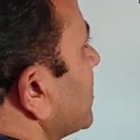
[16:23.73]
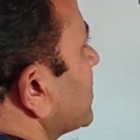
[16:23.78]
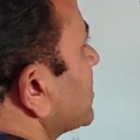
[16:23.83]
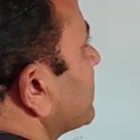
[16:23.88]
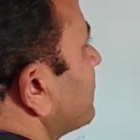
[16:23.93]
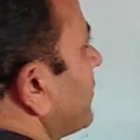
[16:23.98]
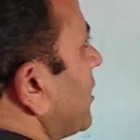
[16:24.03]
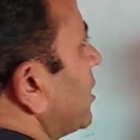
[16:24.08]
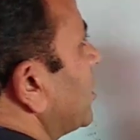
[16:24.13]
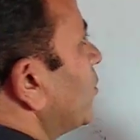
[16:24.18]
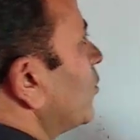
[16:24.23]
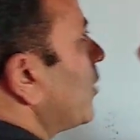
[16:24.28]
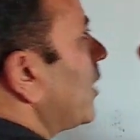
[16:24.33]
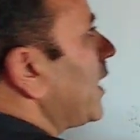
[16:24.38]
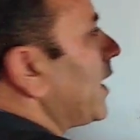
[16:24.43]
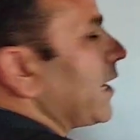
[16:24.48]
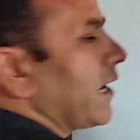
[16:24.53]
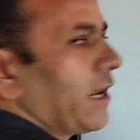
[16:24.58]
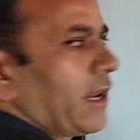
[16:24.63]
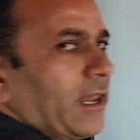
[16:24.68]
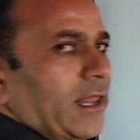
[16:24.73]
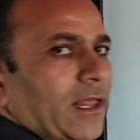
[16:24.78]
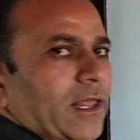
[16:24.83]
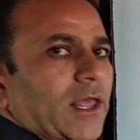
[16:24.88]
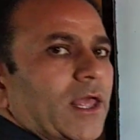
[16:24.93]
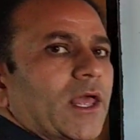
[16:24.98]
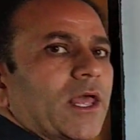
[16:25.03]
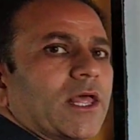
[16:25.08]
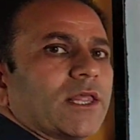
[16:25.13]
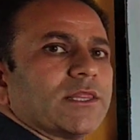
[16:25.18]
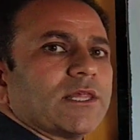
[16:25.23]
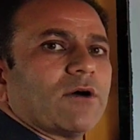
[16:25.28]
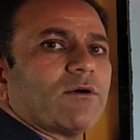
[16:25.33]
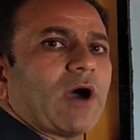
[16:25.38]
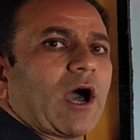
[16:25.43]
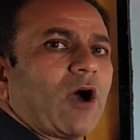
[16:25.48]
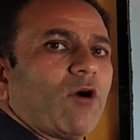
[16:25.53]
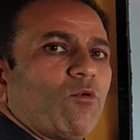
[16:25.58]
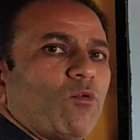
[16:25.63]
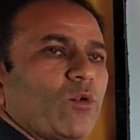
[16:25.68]
this value L. Now
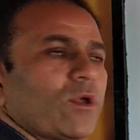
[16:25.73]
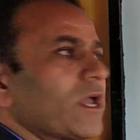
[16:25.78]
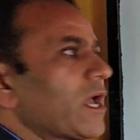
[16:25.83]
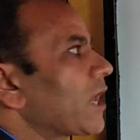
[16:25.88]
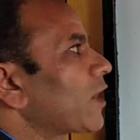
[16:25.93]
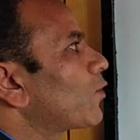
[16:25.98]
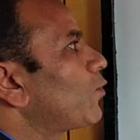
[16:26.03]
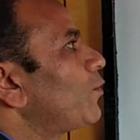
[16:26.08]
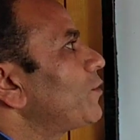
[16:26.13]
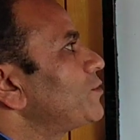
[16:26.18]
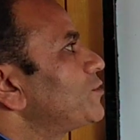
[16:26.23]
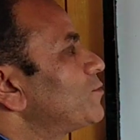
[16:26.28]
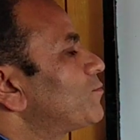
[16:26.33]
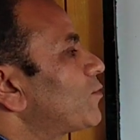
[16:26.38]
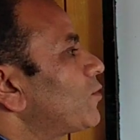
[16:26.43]
how we are going to